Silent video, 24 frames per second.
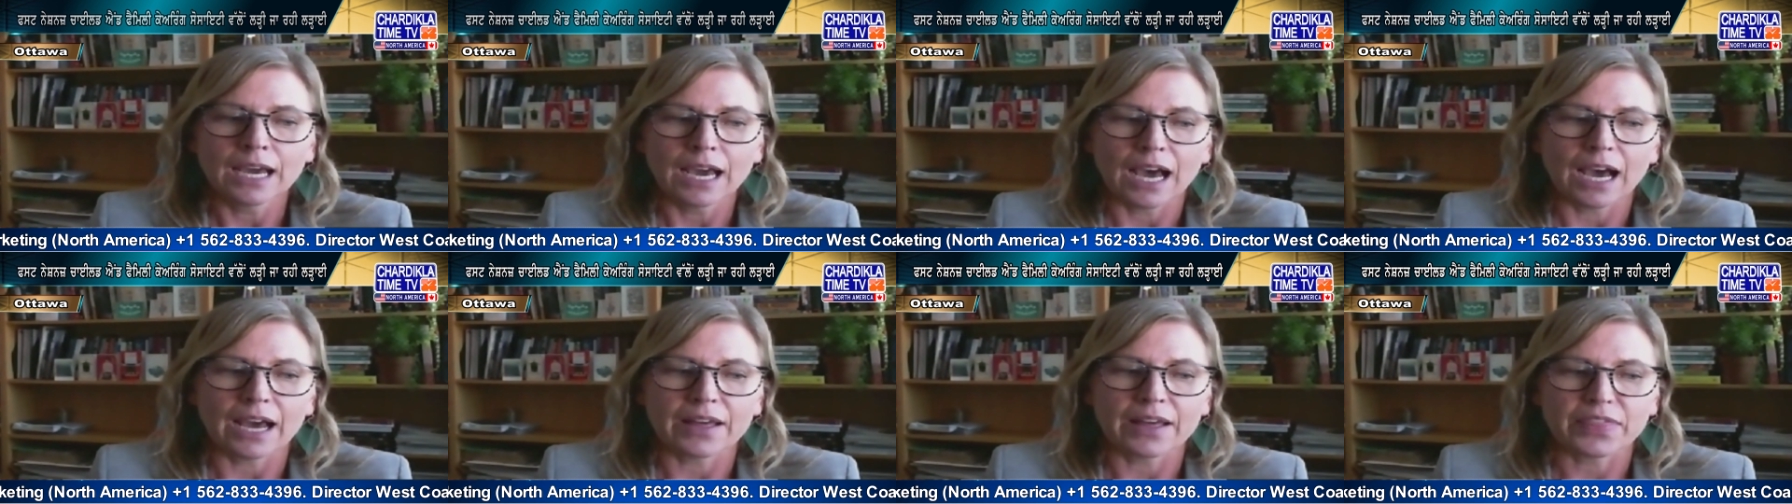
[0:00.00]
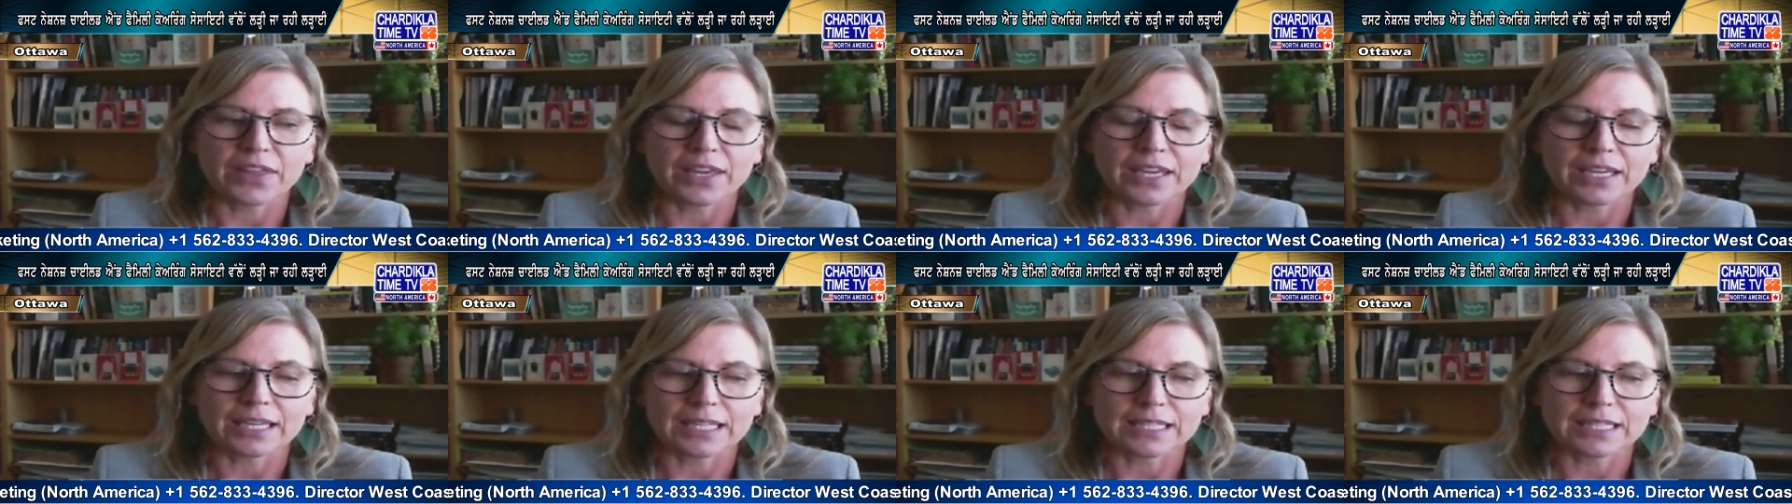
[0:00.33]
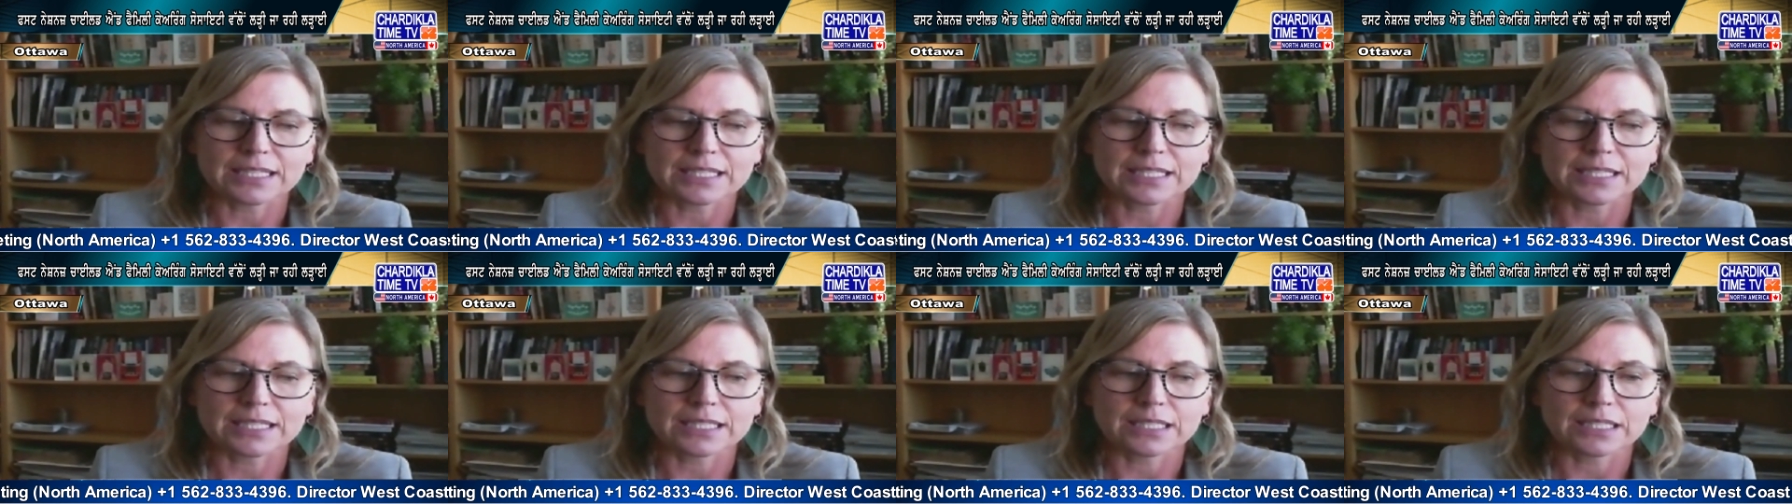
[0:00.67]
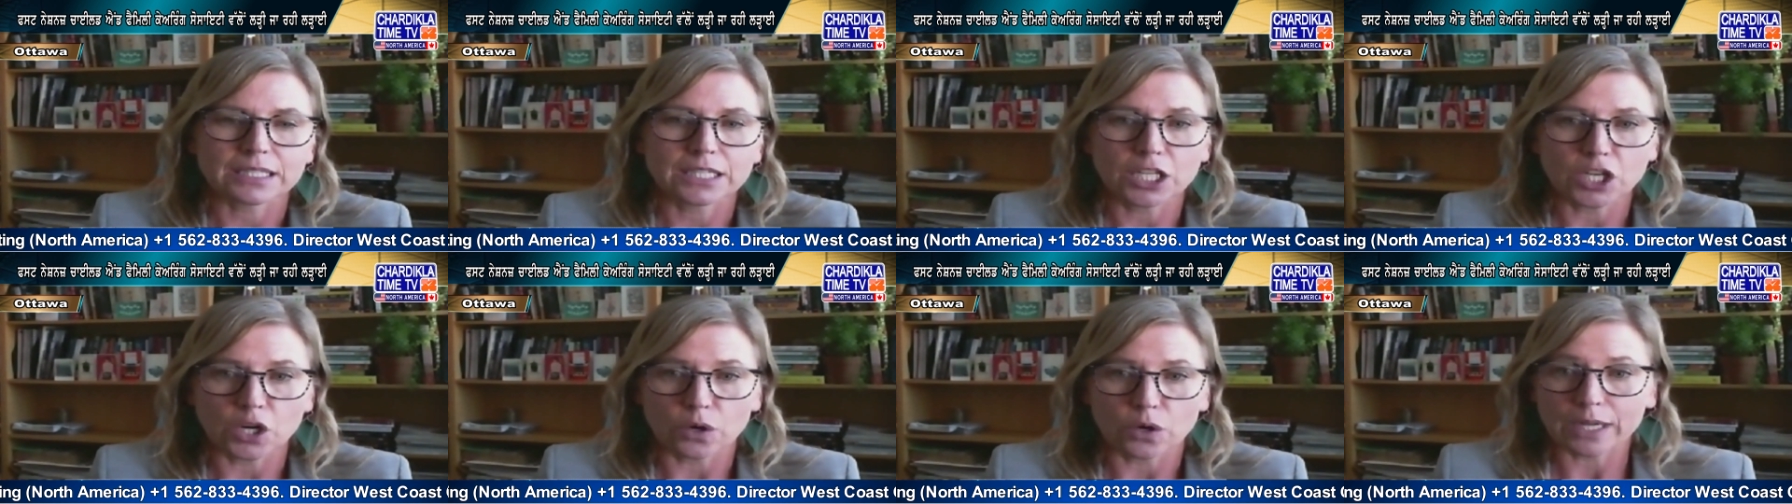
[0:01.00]
i think it's
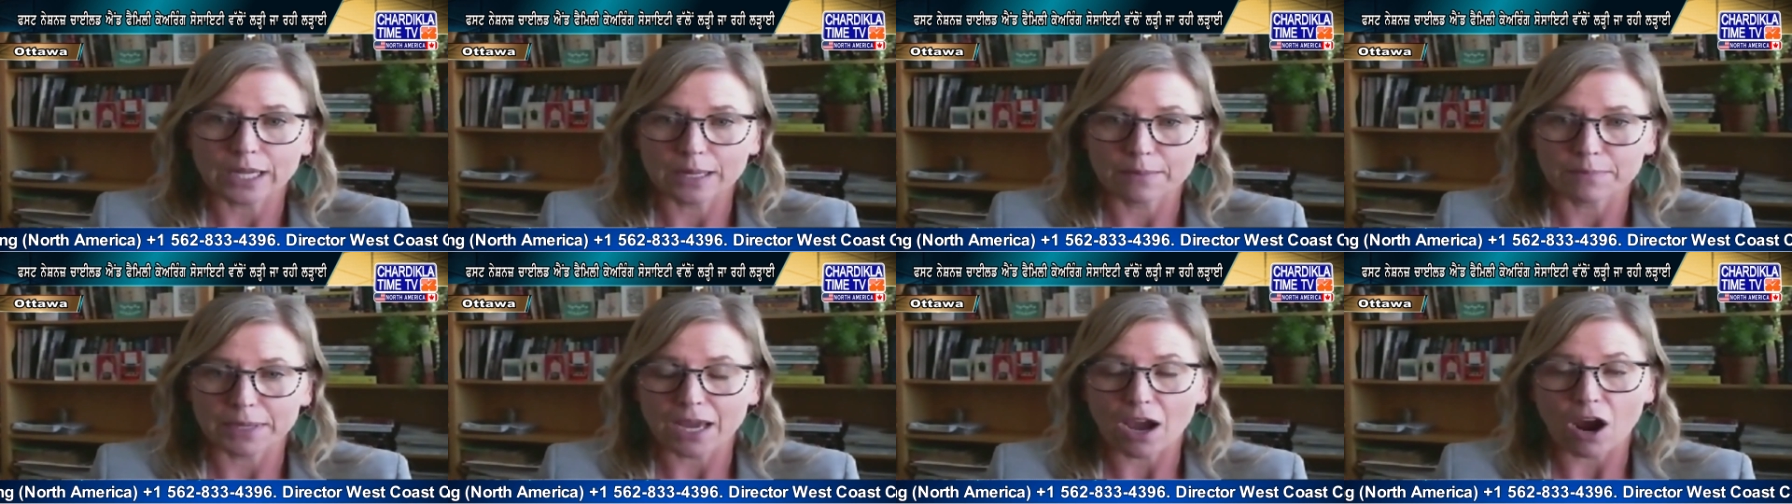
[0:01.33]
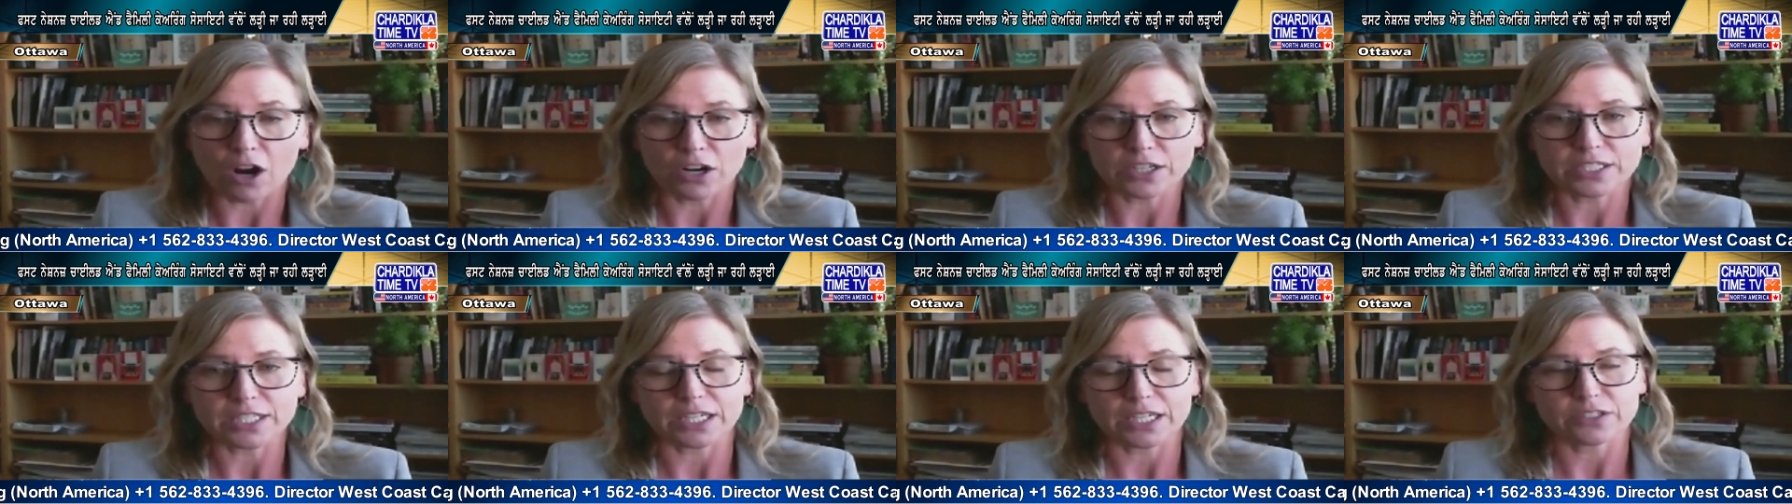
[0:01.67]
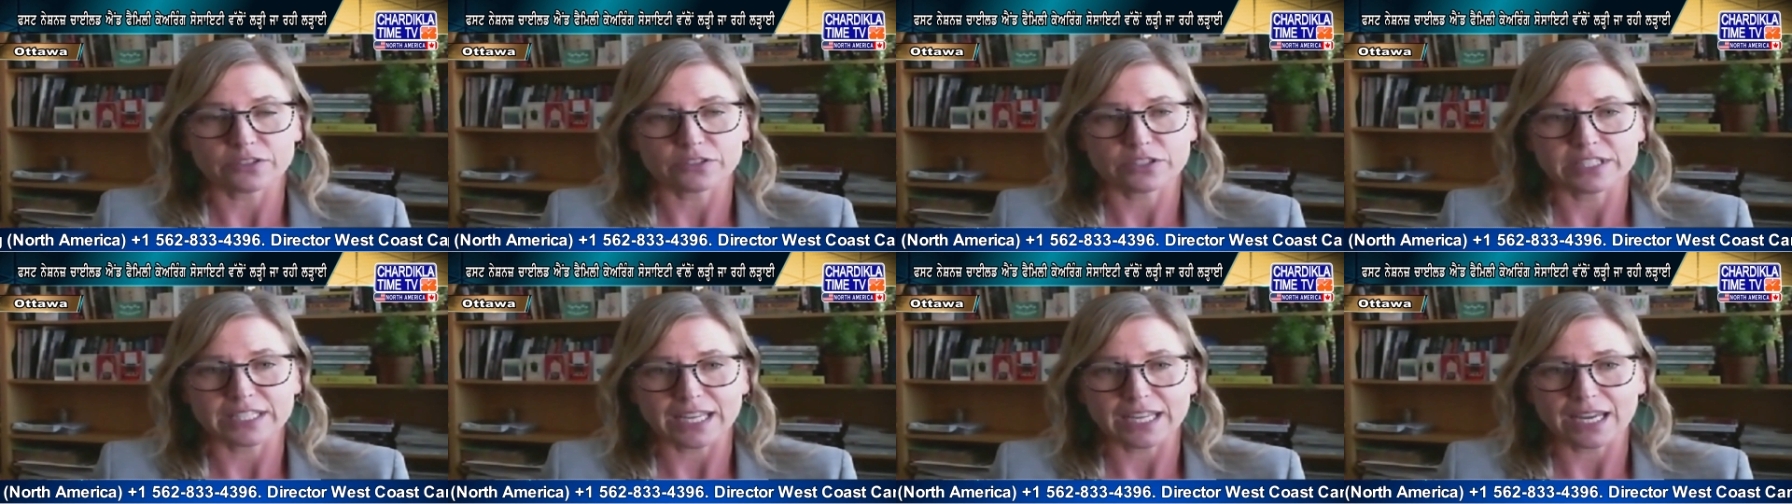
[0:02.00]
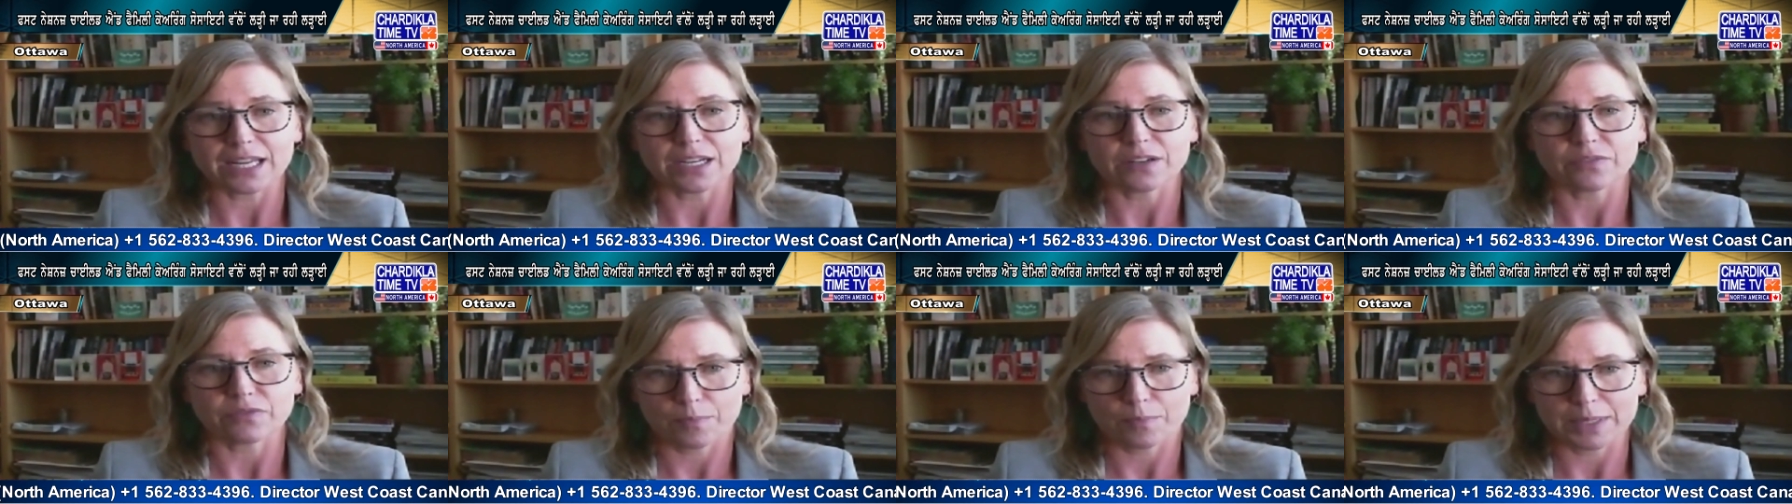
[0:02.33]
you know it can be hard to
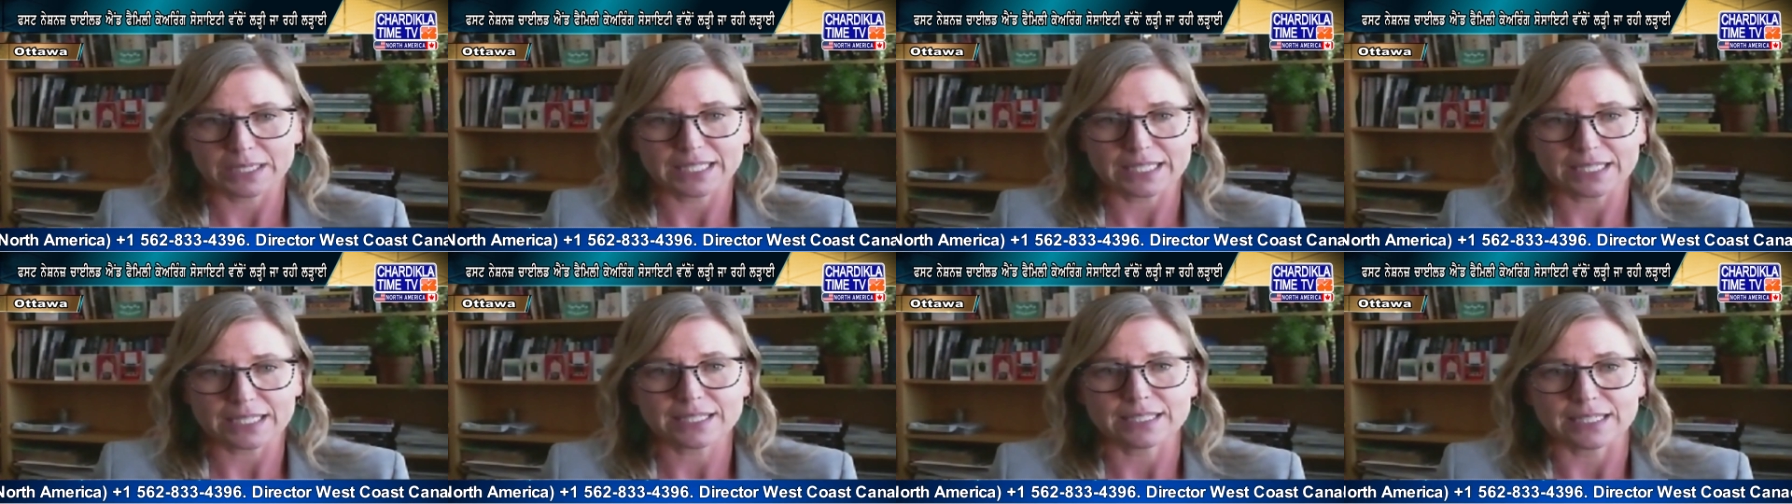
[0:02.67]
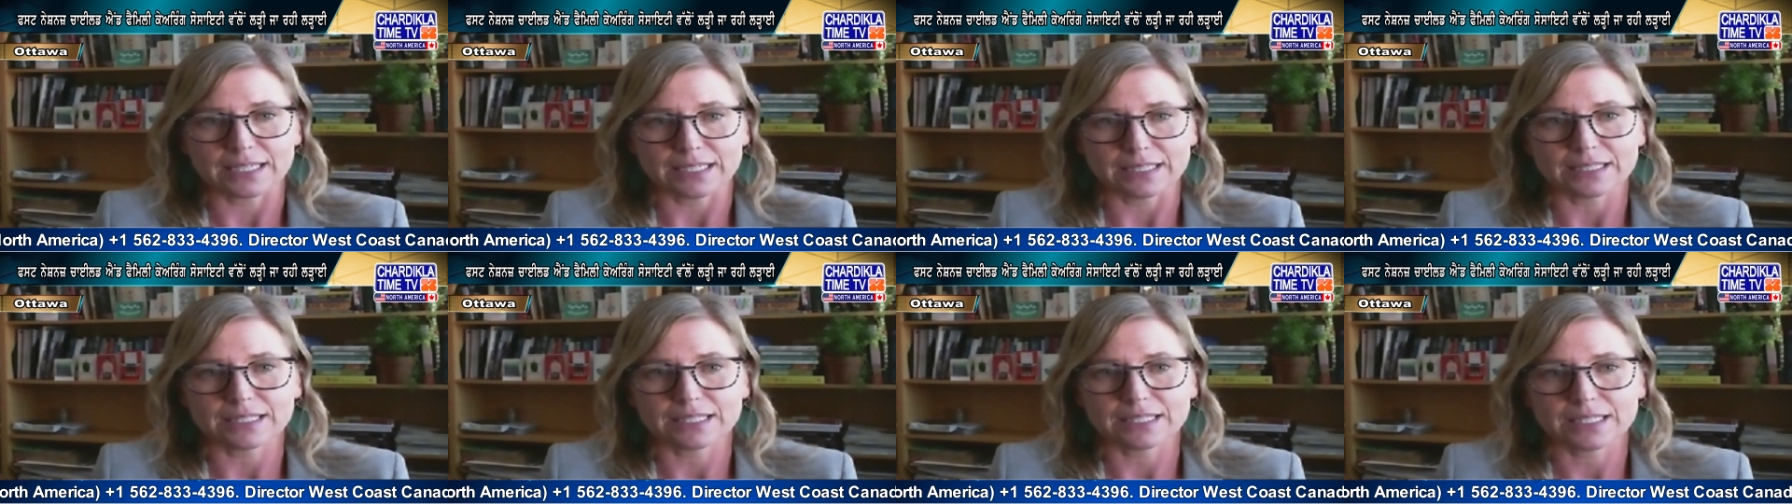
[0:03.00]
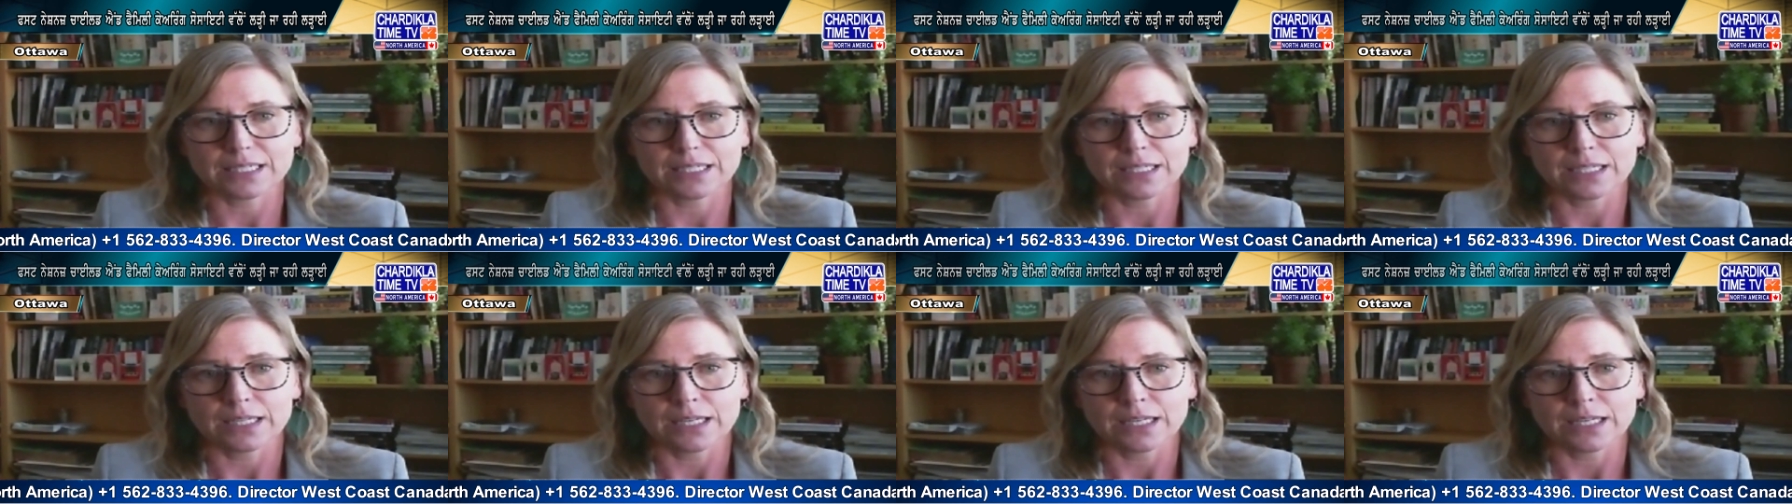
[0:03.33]
understand from a distance